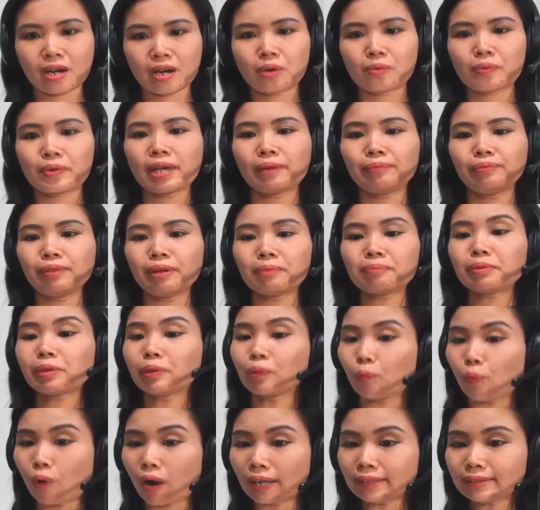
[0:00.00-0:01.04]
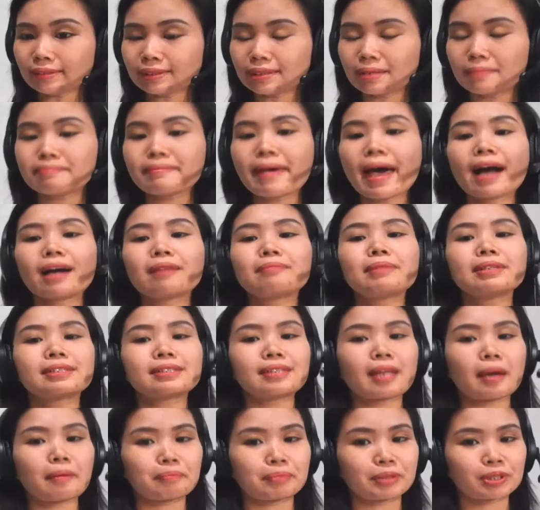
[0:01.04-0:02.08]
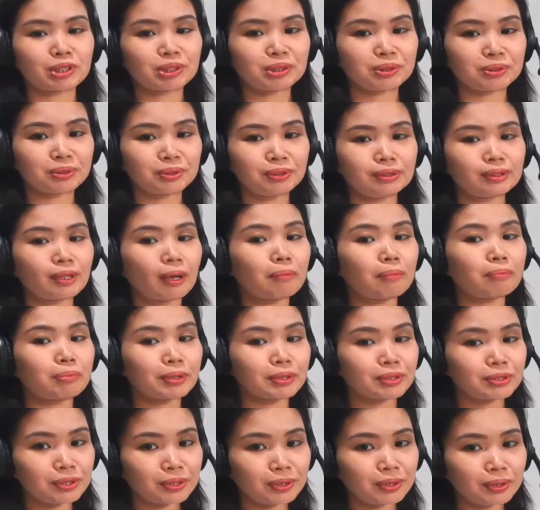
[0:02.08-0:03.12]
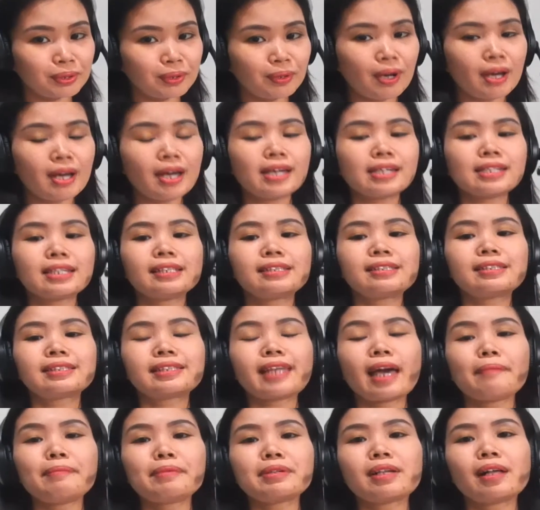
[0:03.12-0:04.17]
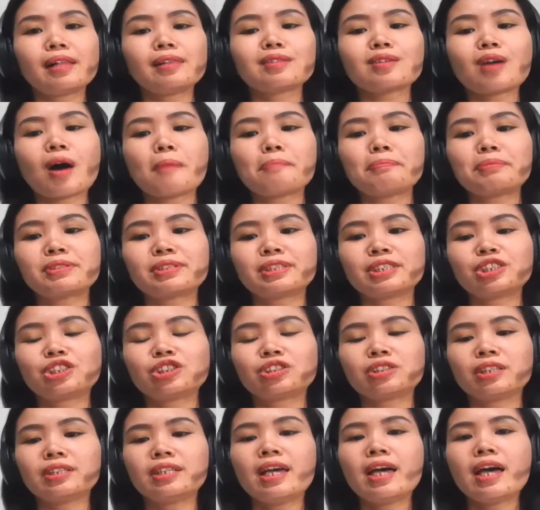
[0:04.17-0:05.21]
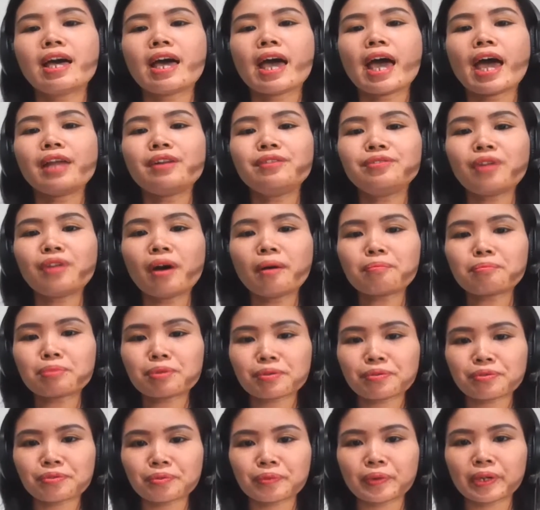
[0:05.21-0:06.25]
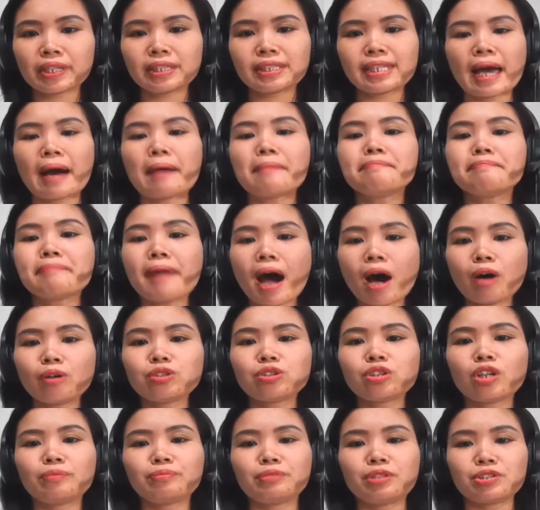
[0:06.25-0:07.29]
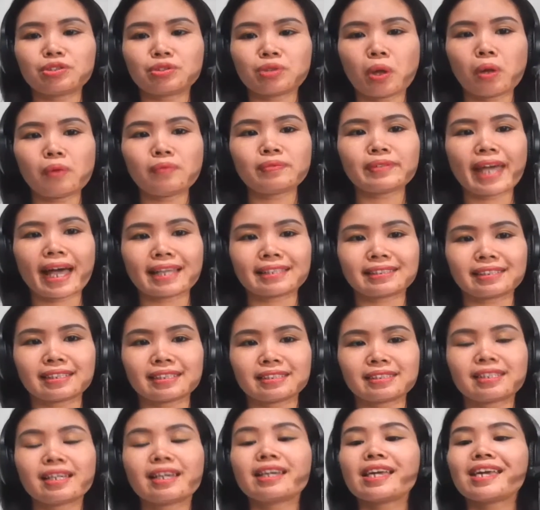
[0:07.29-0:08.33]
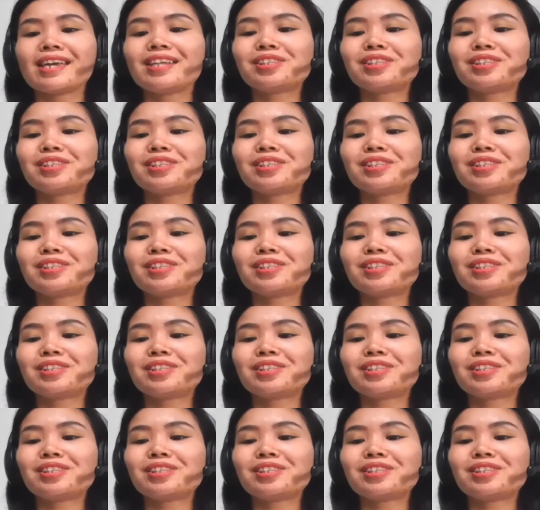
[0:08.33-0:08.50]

We have number 1, the magma's temperature, number 2, its chemical composition, and number 3, the amount of dissolved gases it